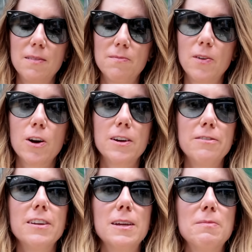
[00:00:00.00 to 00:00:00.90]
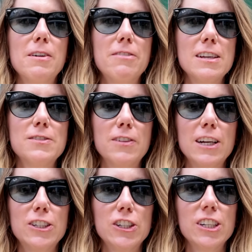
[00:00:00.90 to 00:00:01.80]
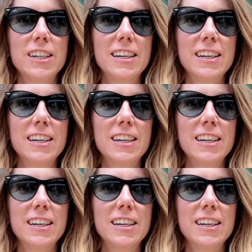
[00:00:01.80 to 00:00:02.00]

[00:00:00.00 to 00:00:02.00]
I'm already feeling my face flush.